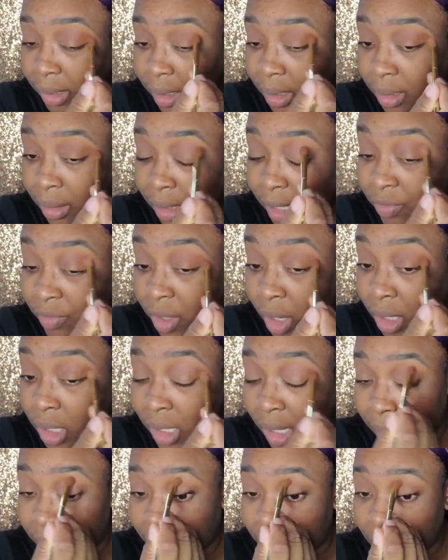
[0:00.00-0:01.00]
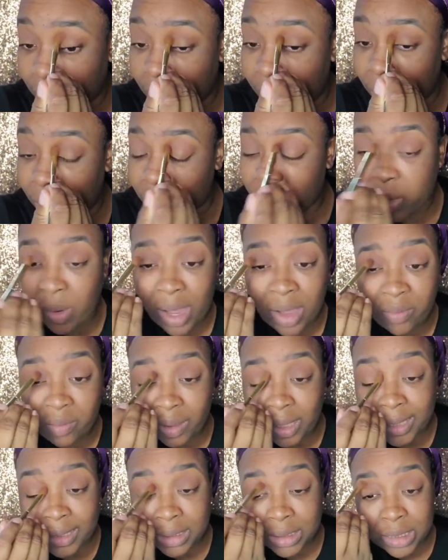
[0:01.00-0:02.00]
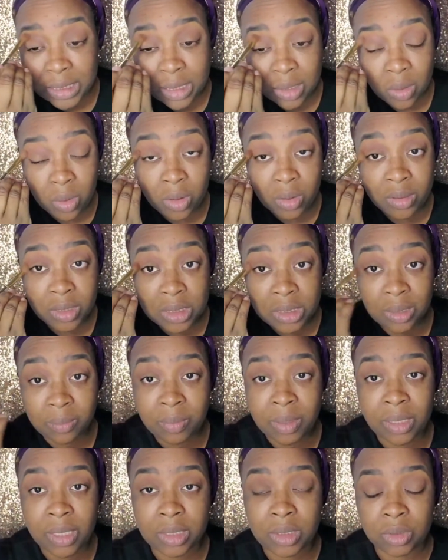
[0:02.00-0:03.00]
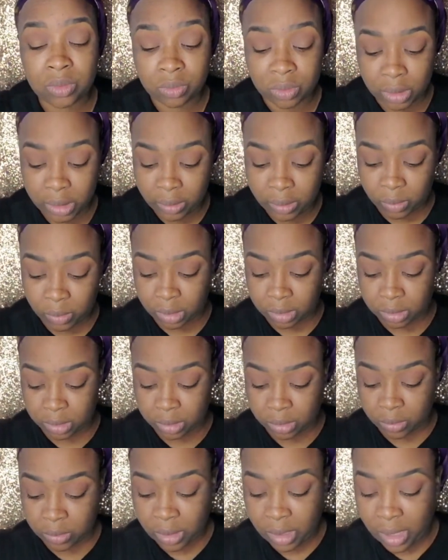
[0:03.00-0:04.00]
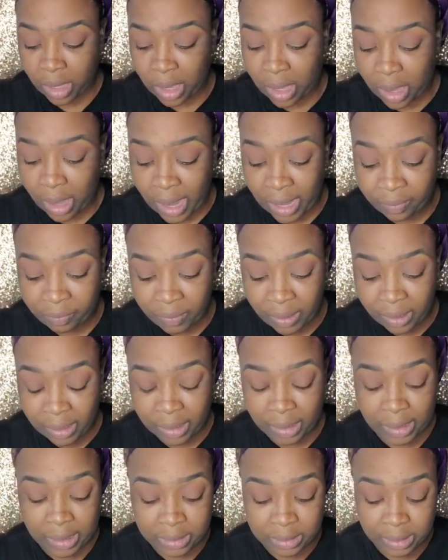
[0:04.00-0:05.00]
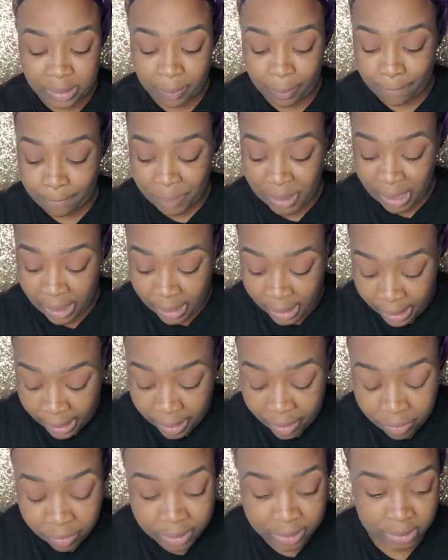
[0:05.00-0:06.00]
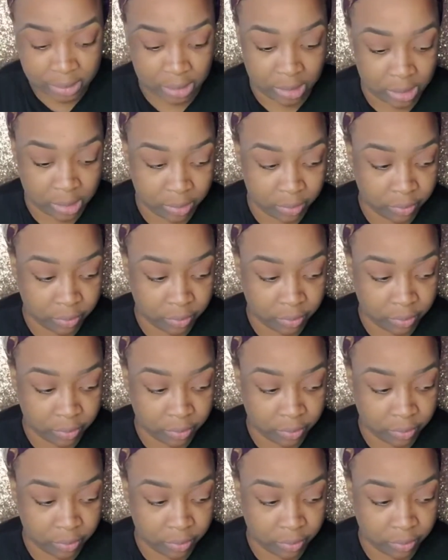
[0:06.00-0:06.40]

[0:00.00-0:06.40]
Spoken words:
if you're coming up, or you have an idea, or it's something that you really want to do, I think it is imperative